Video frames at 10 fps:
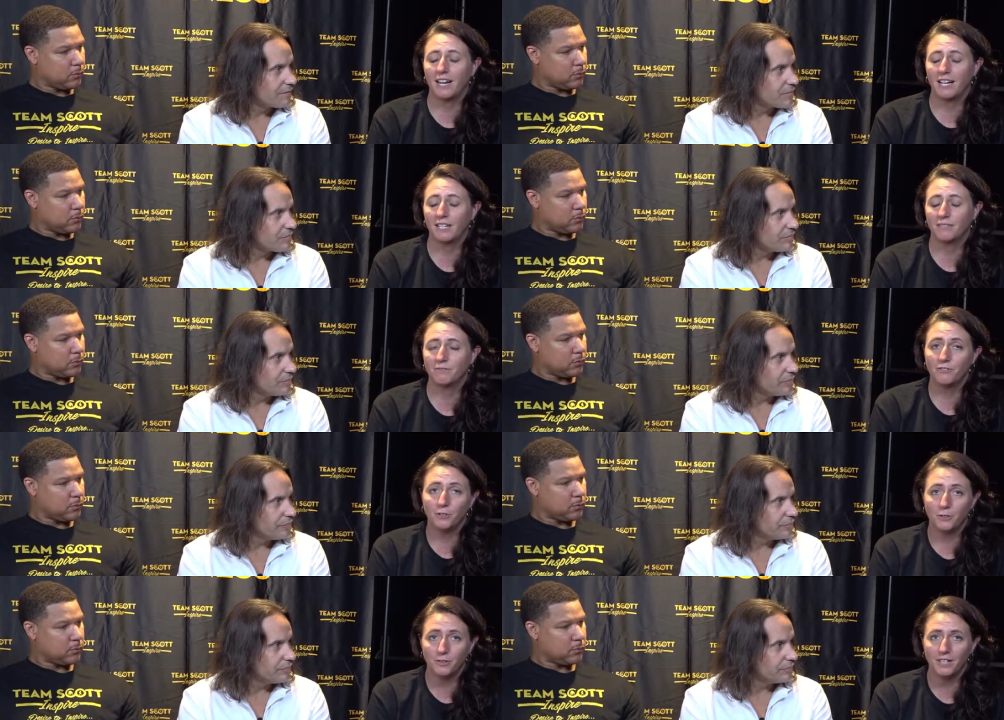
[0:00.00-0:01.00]
Speaker 1: uh,
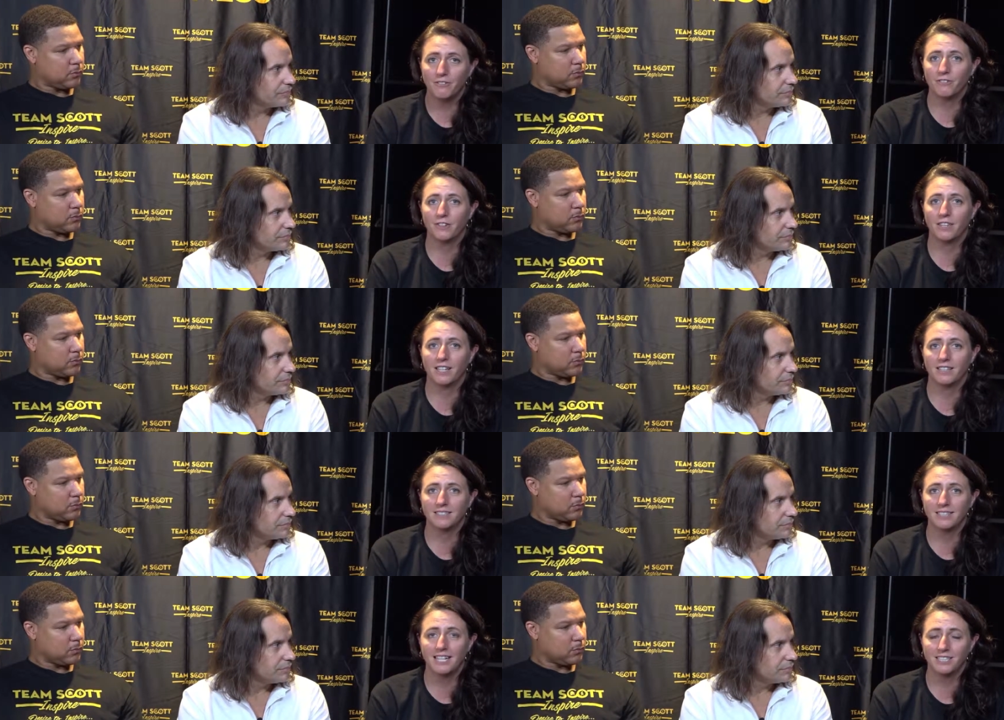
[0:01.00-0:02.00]
food for the
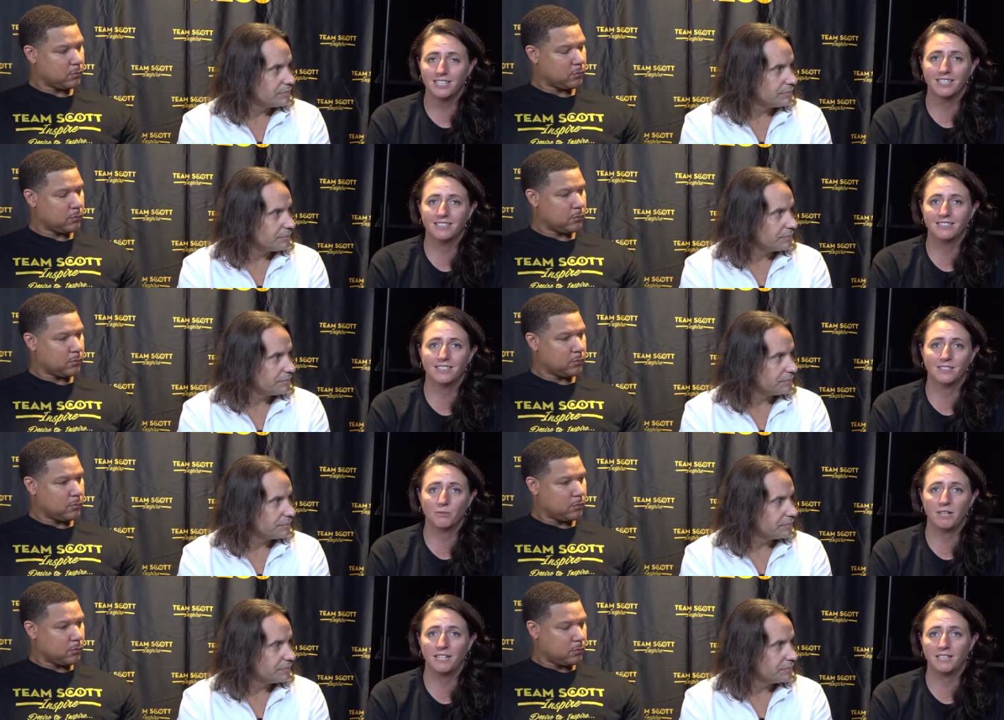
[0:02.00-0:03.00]
sessions
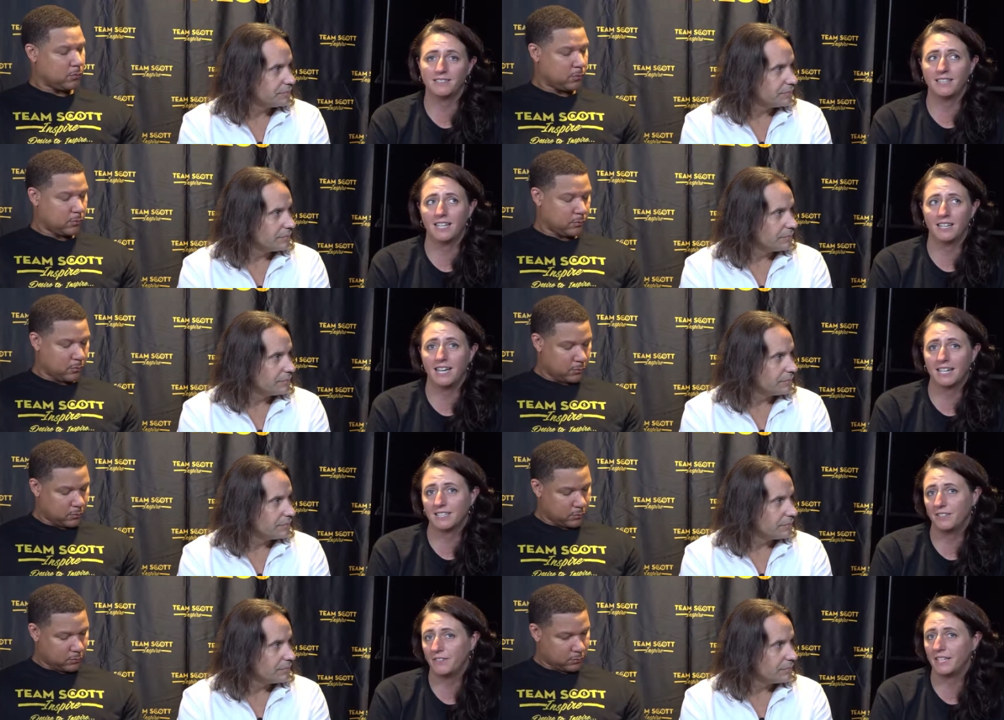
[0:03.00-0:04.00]
as well as the
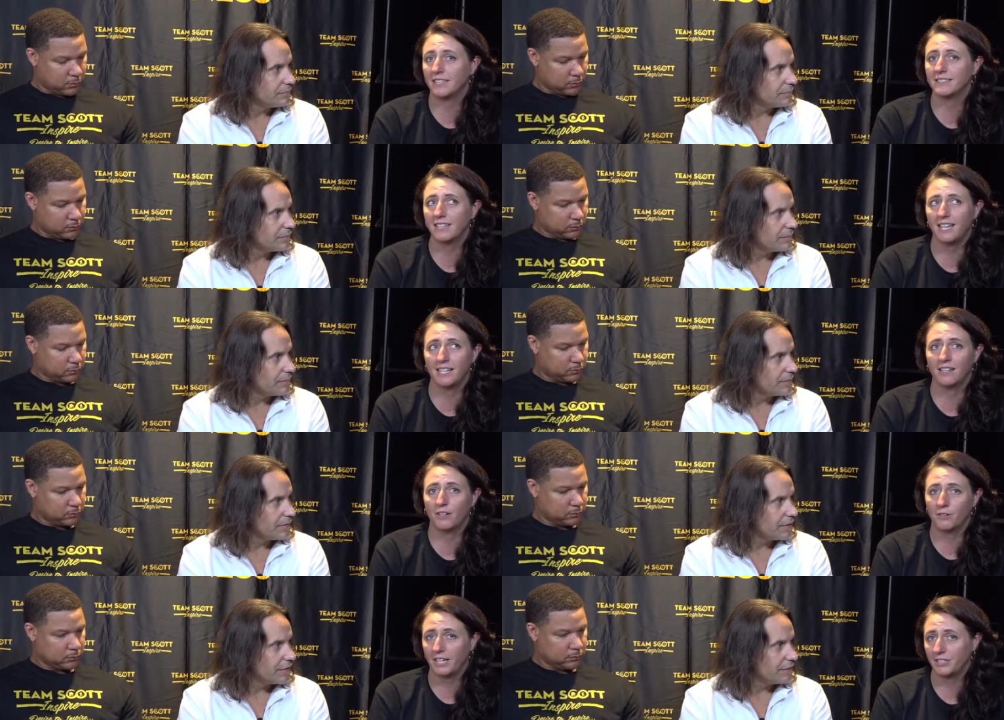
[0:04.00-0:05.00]
activities and
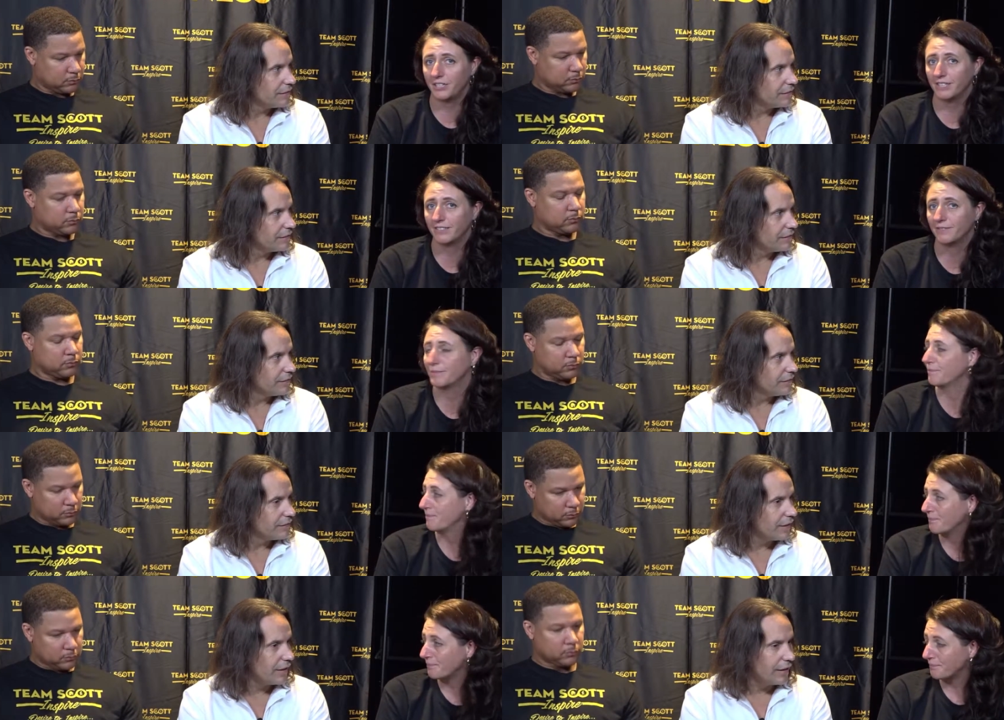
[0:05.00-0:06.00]
location.
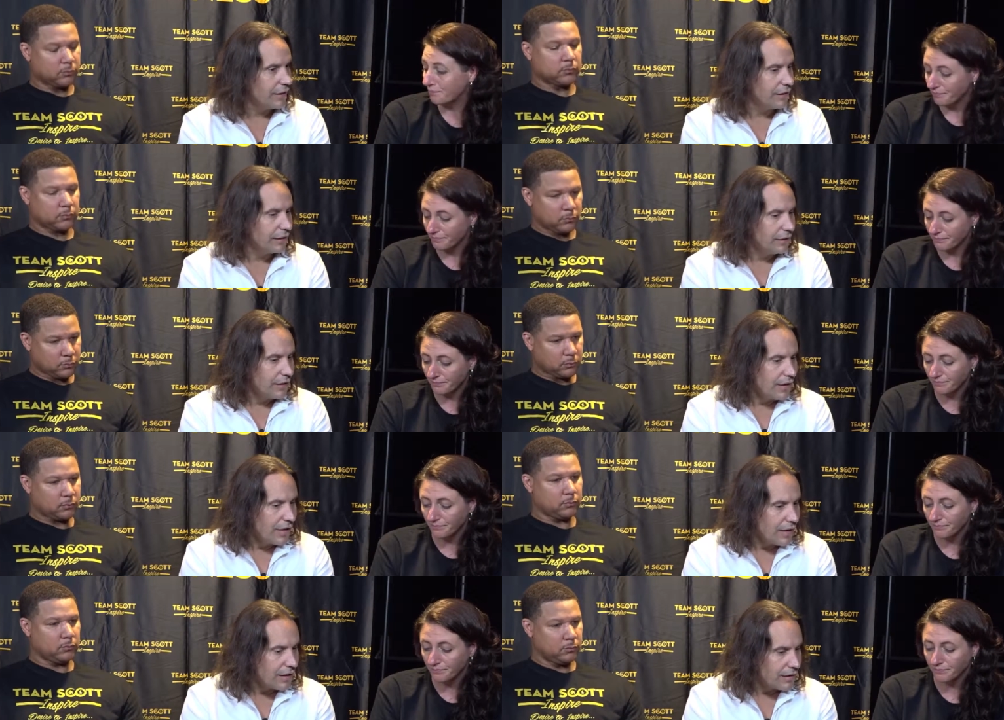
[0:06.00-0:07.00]
Speaker 2: Okay, and
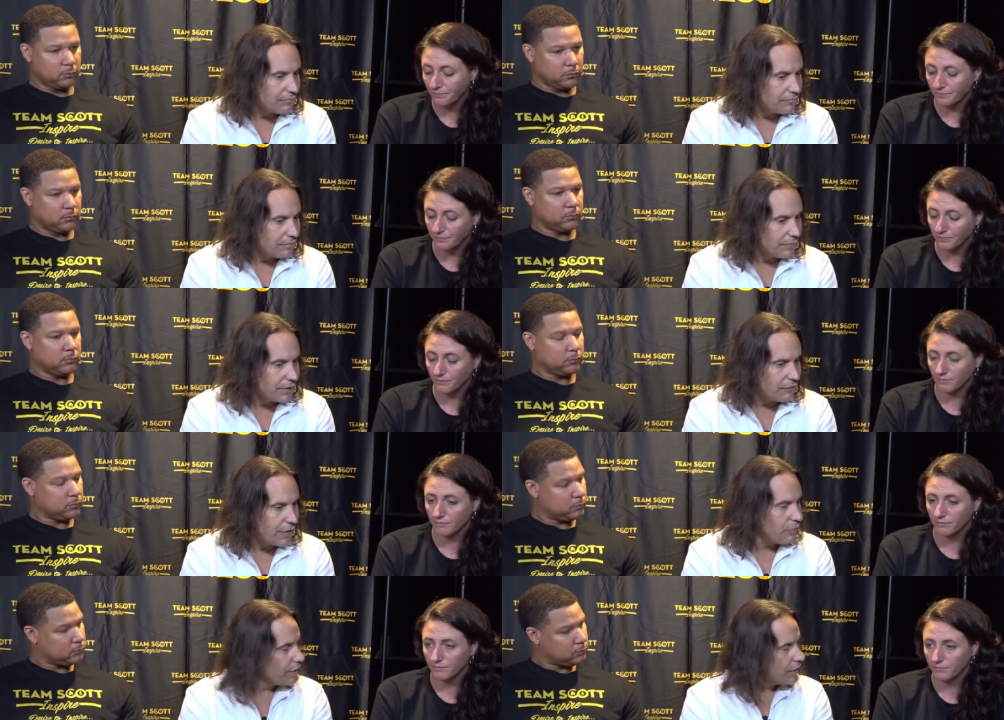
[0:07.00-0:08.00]
um, if they
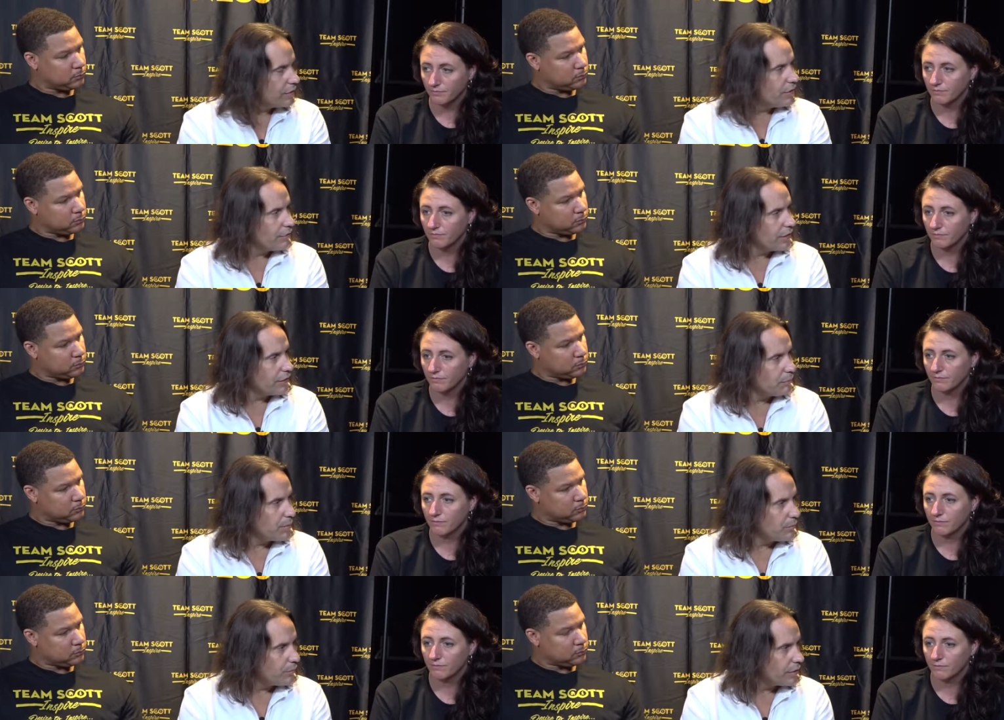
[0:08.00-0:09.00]
wanted to donate, if
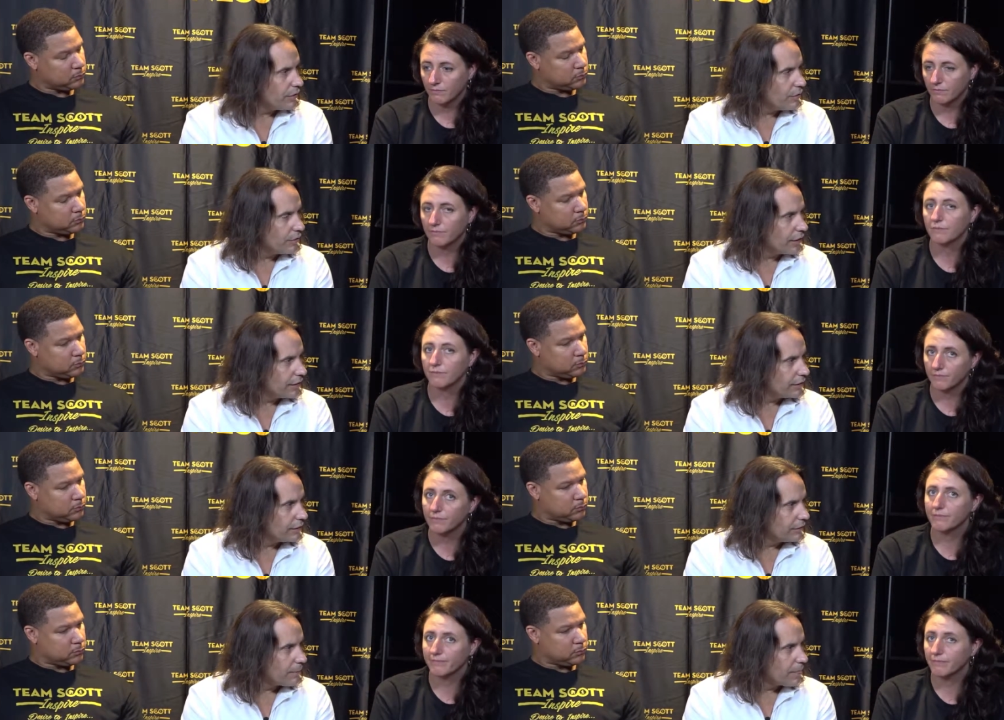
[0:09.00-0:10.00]
people want to donate,
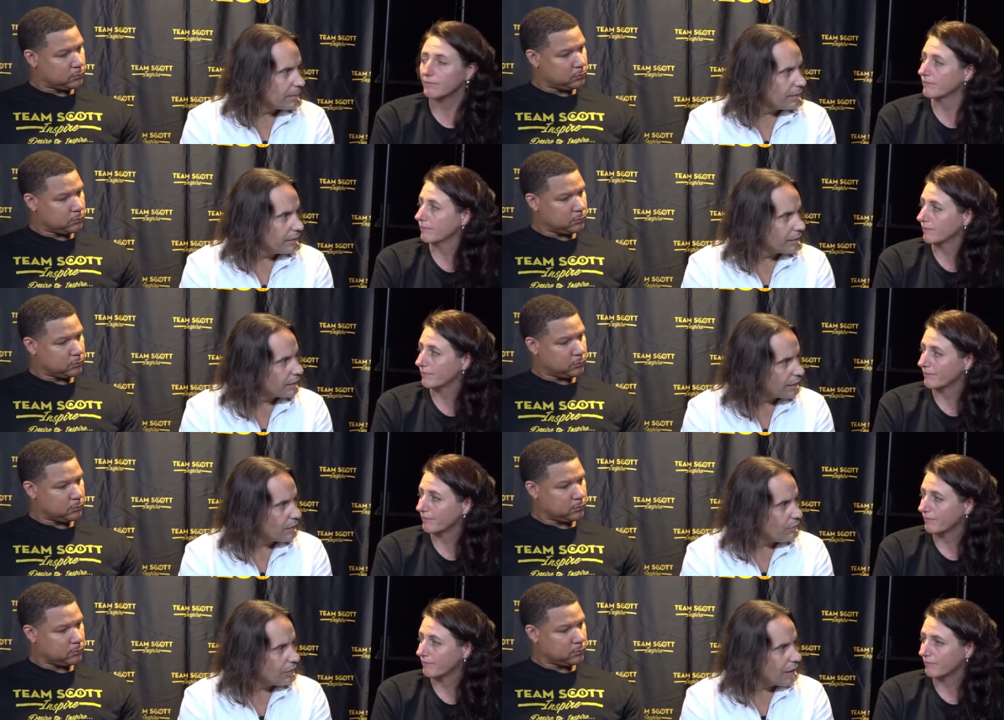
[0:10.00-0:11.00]
uh, can they
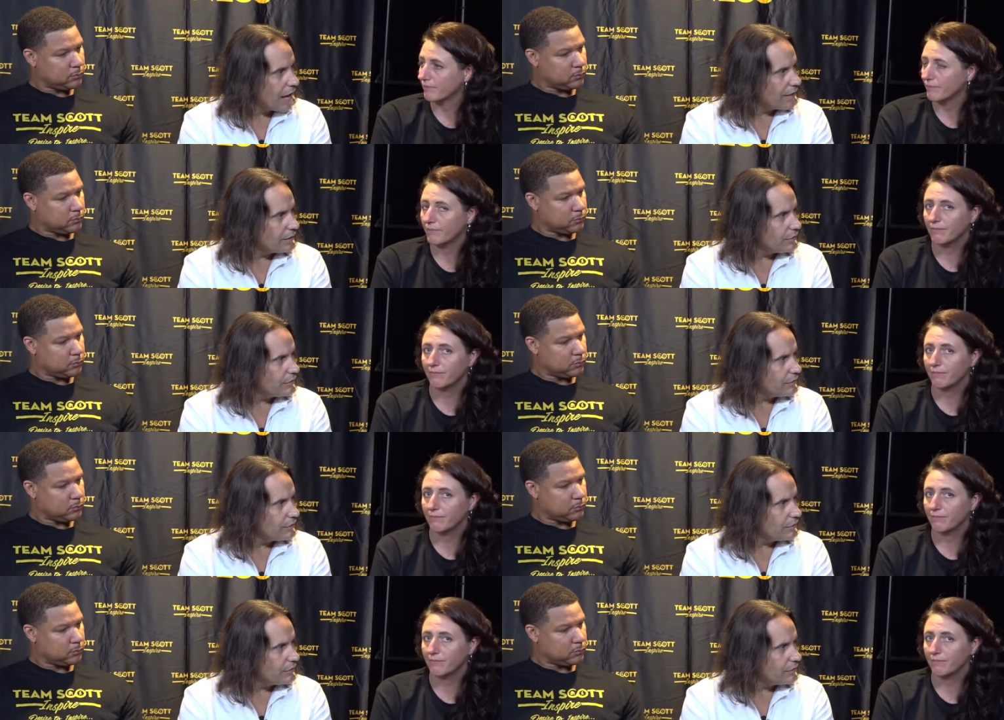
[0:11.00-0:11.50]
go online to do